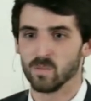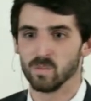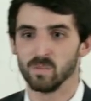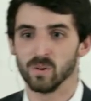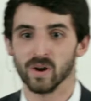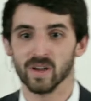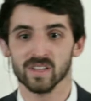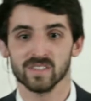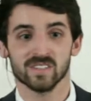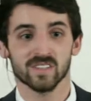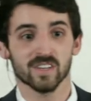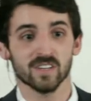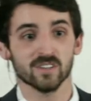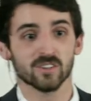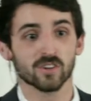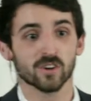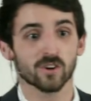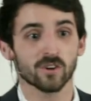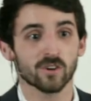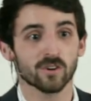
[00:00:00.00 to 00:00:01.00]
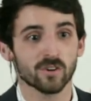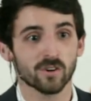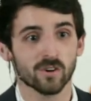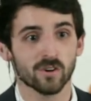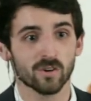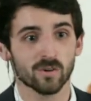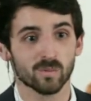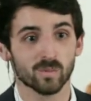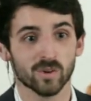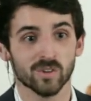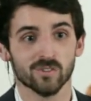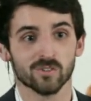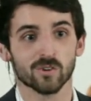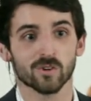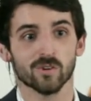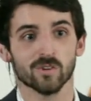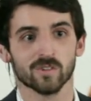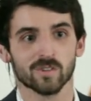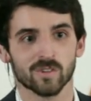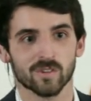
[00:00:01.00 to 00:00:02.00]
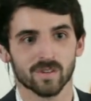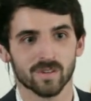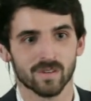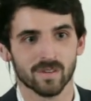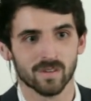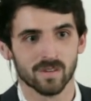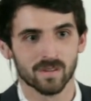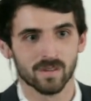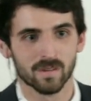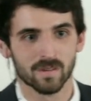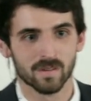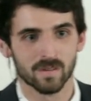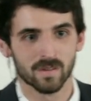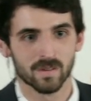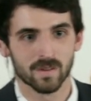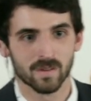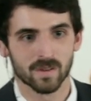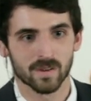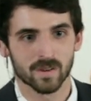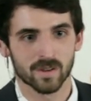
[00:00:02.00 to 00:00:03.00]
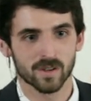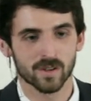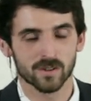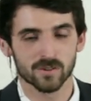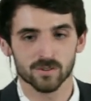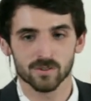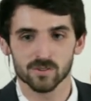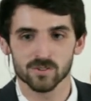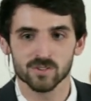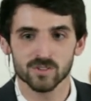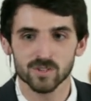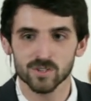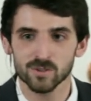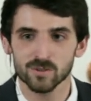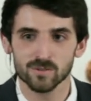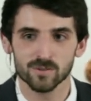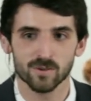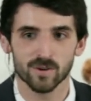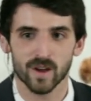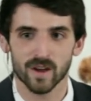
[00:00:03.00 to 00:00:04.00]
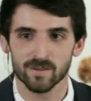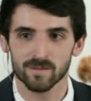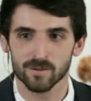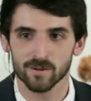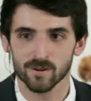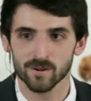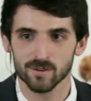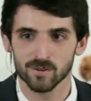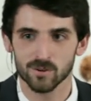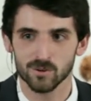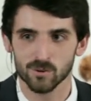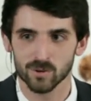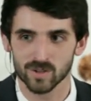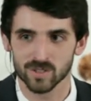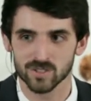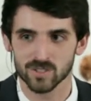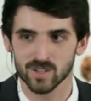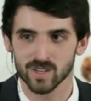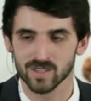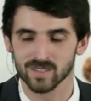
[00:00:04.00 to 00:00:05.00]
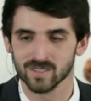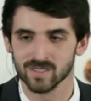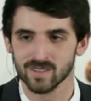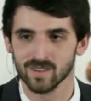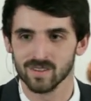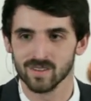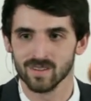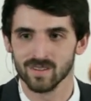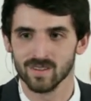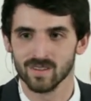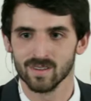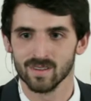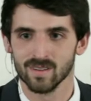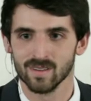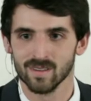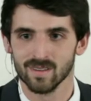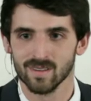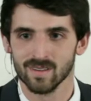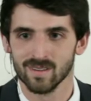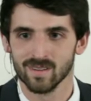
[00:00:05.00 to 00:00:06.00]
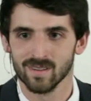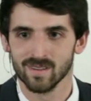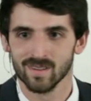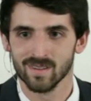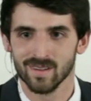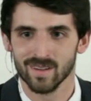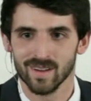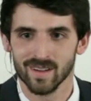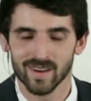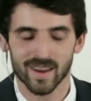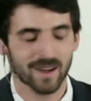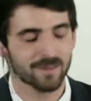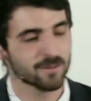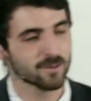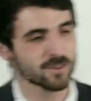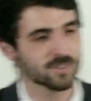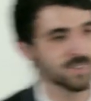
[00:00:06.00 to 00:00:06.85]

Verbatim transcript: but it's an eternal result because they'll cease forever to exist. And after